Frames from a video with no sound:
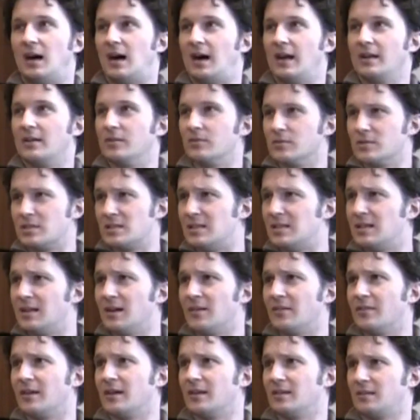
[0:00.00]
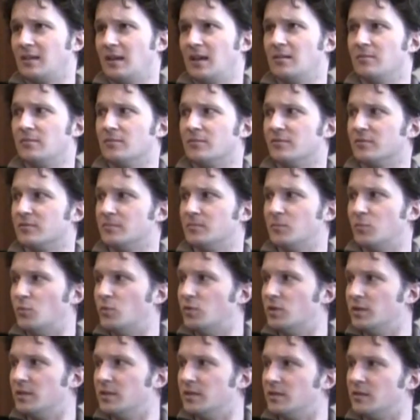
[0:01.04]
I don't see how that came from
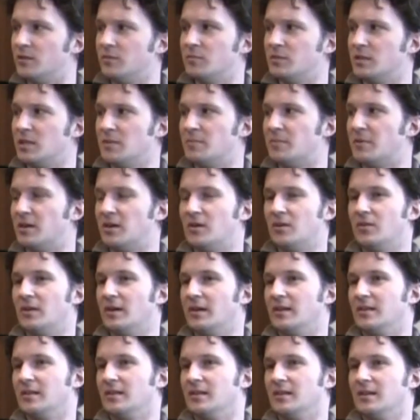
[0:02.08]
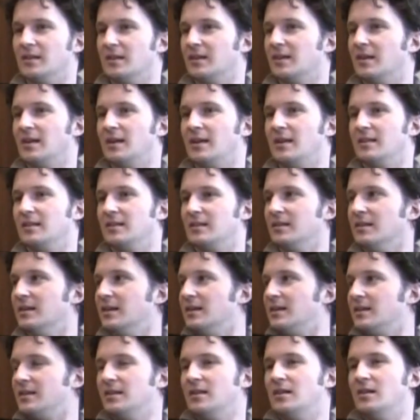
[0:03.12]
wood, right? And, right.
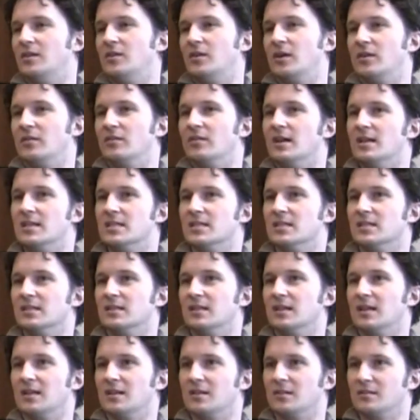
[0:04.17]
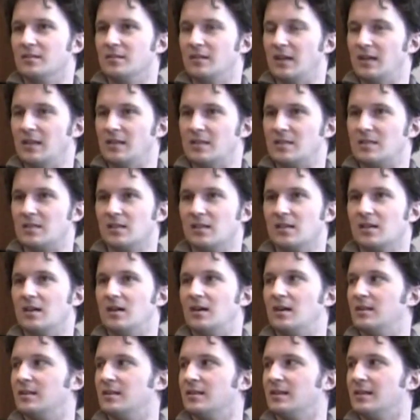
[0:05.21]
You know, and resin and
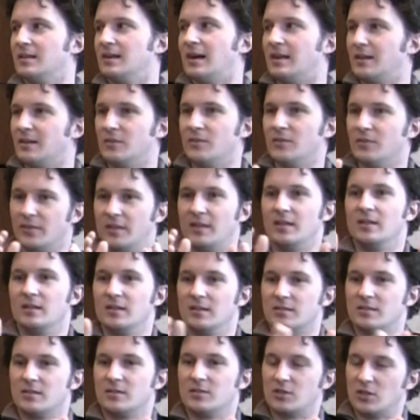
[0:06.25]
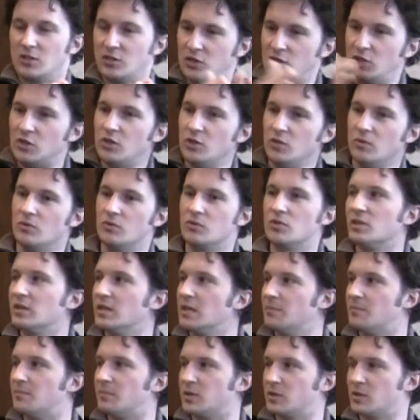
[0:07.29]
silicon. Like I don't. There's a huge
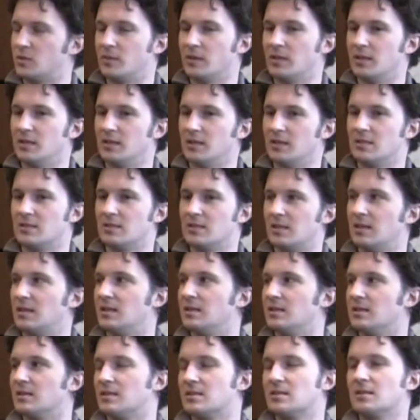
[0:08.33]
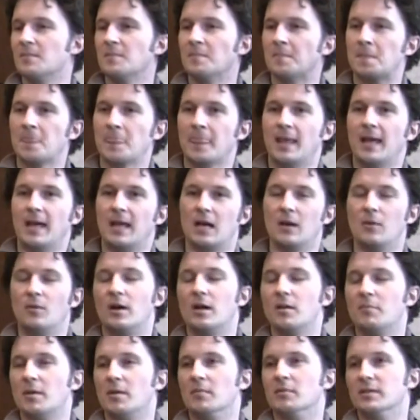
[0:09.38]
leap between these things. Yeah. And I
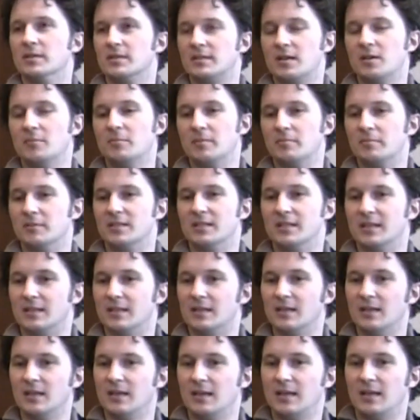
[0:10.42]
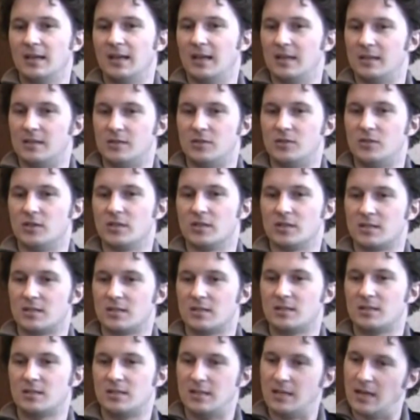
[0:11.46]
want to be able to tell people like. It's
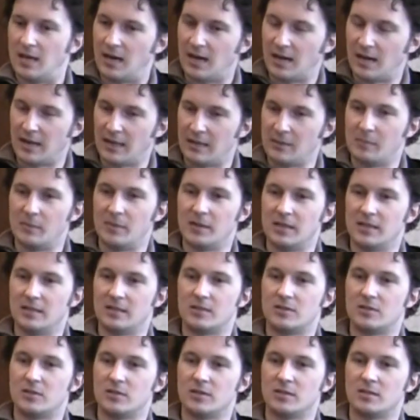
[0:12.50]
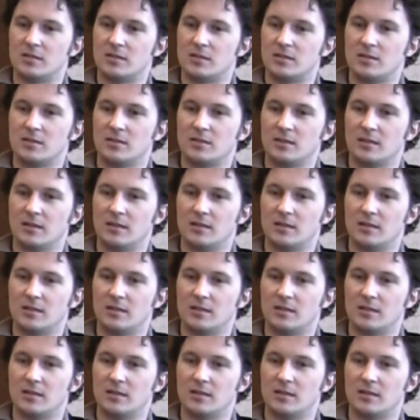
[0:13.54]
just time. It's just